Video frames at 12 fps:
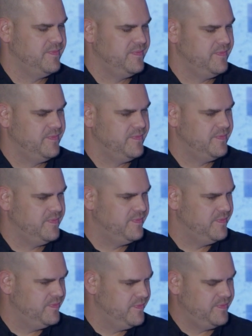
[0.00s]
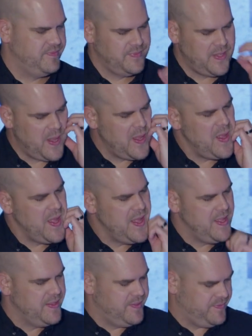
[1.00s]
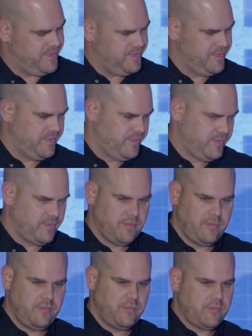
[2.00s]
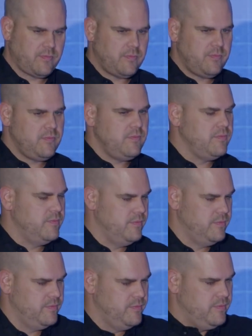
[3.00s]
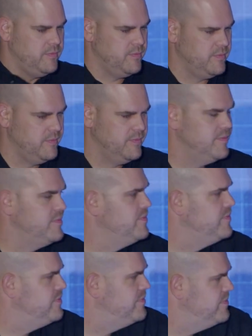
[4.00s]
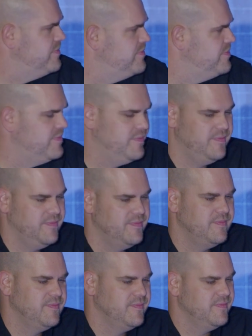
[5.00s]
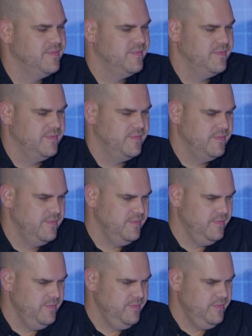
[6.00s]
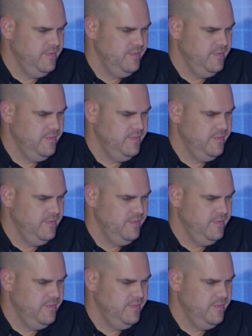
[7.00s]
No words are spoken by the person on screen.